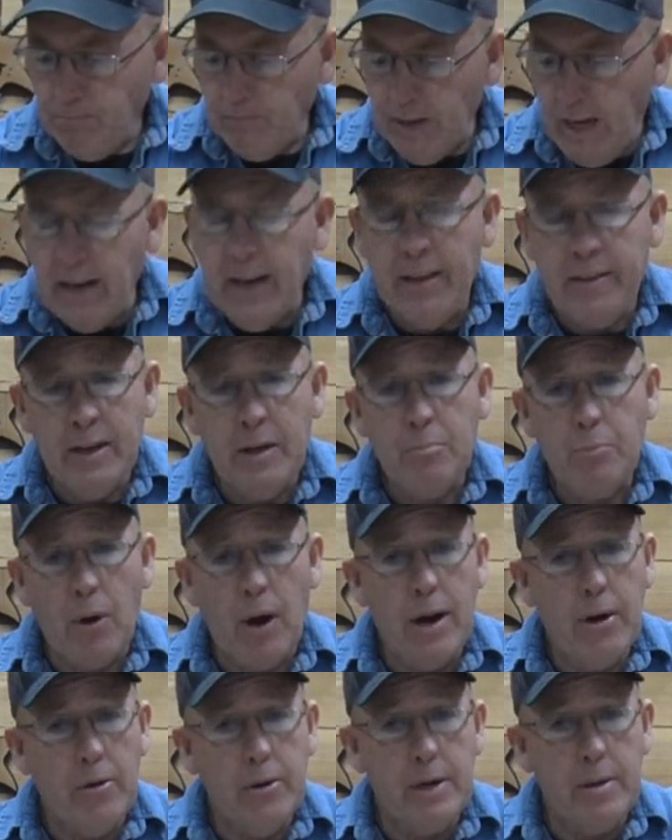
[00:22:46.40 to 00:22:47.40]
and I think
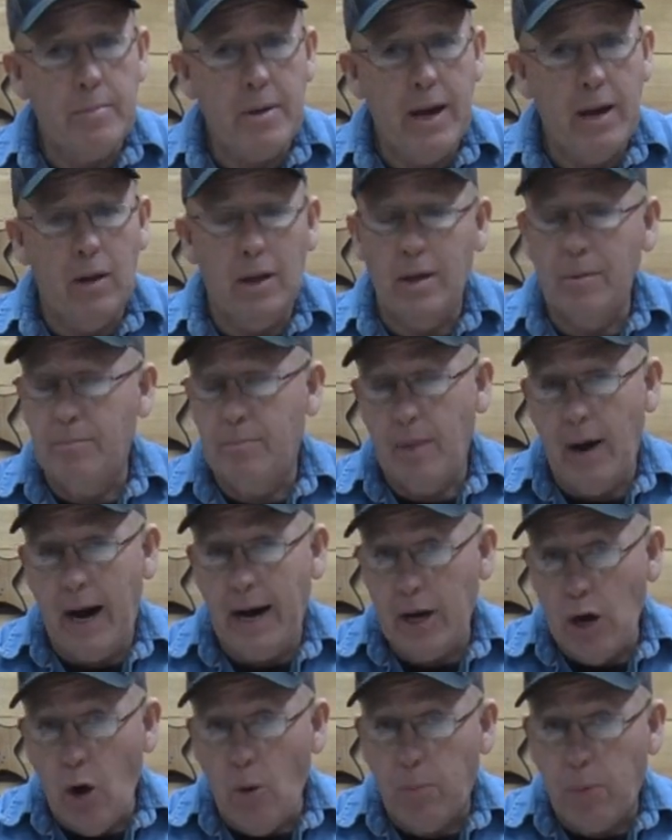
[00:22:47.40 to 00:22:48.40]
Priority Mail,
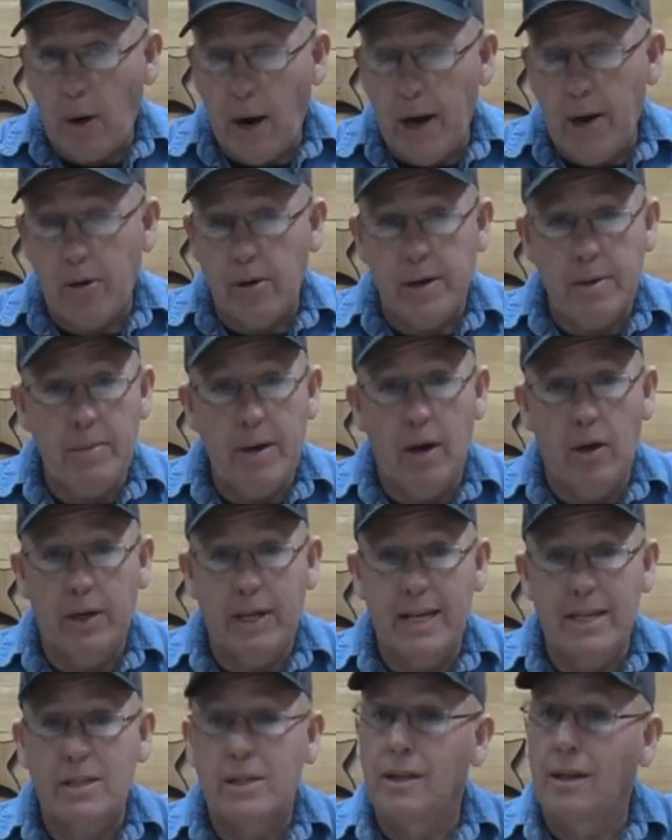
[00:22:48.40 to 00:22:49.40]
I know Priority Mail
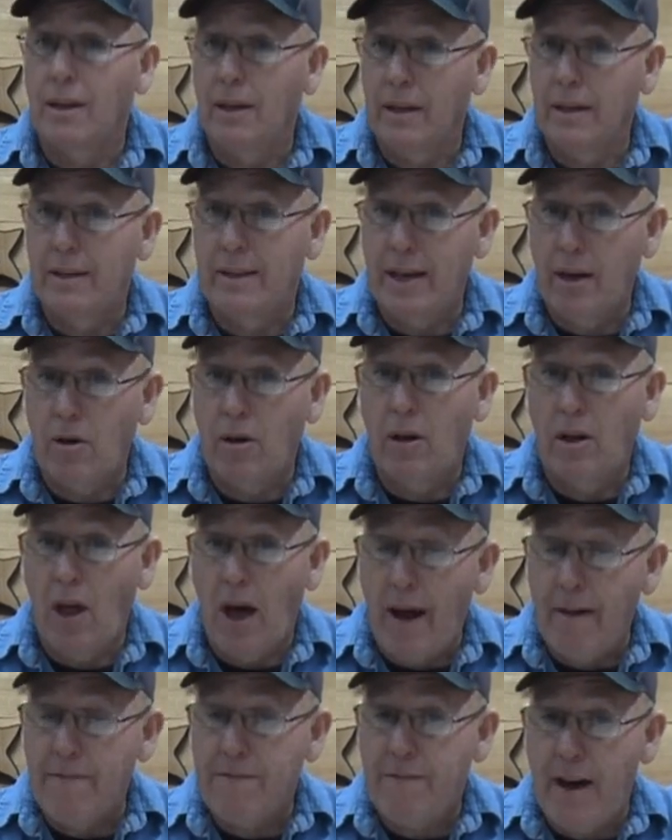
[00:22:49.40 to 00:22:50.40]
gets a, there a
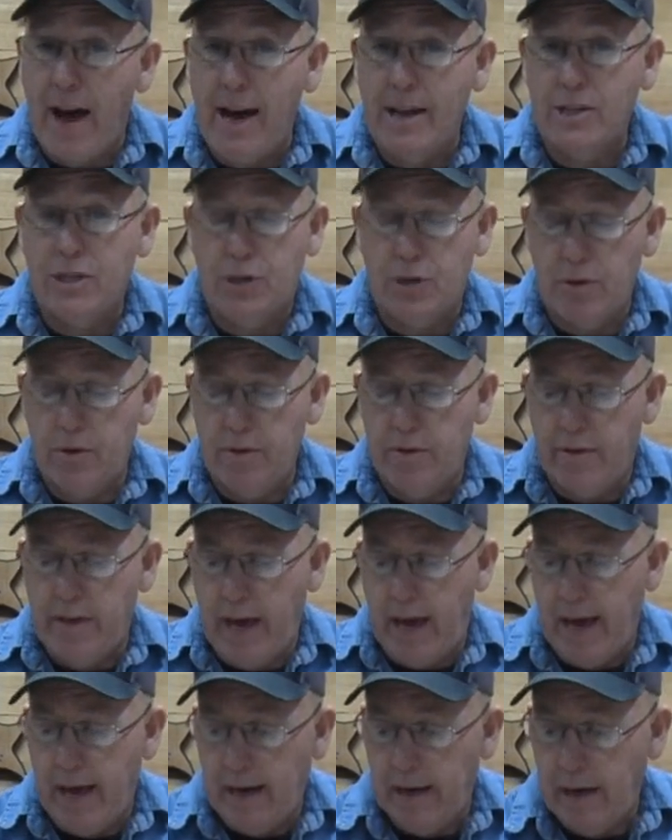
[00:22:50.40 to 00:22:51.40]
lot faster
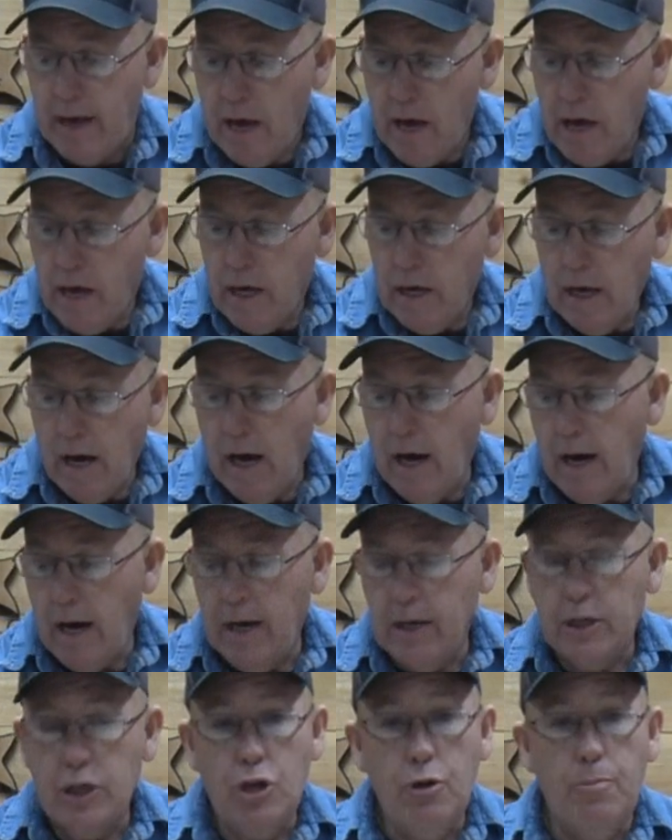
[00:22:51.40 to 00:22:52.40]
than
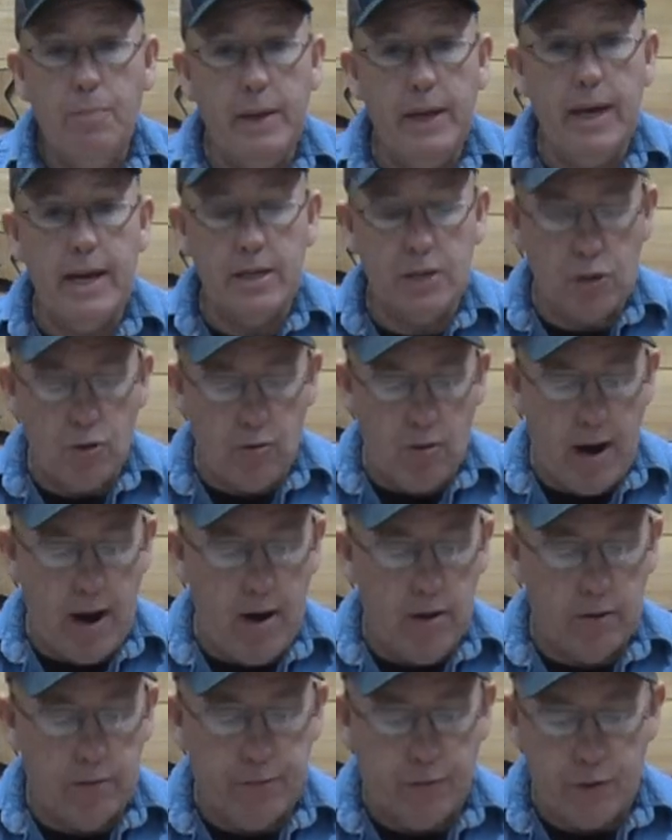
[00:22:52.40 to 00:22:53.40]
uh, U P S
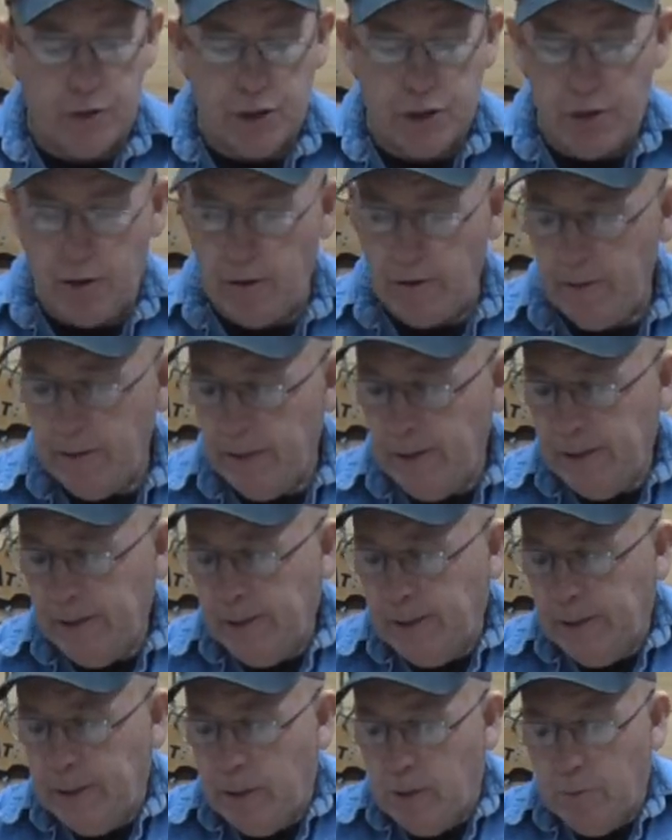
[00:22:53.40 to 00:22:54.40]
ground for sure.
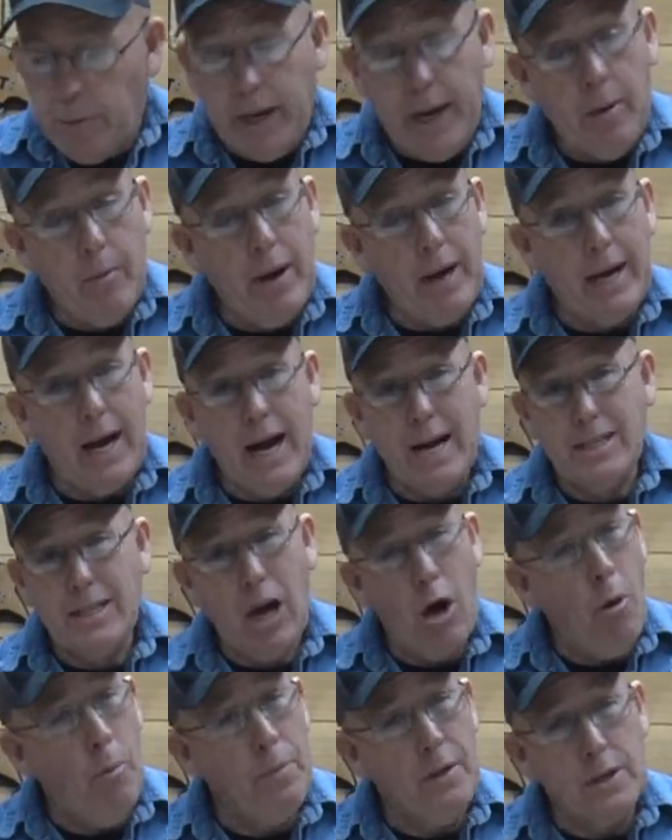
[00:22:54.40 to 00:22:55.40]
But anyway, guys,
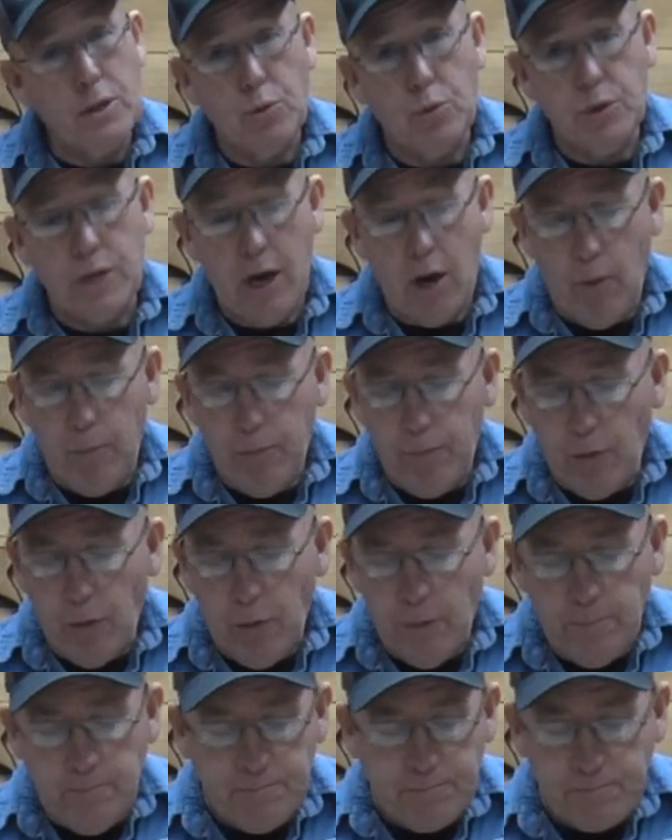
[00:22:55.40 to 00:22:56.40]
I hope this was
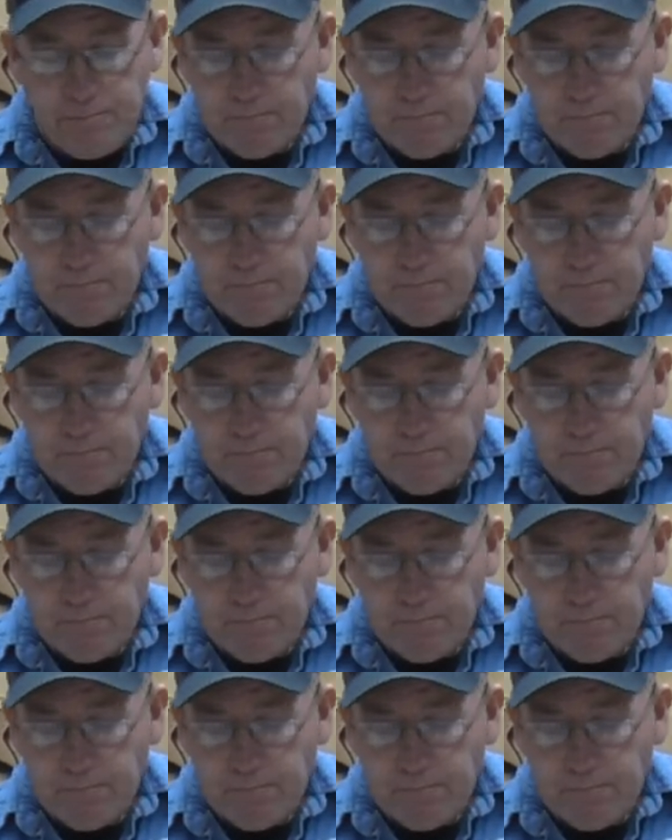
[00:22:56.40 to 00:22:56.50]
helpful.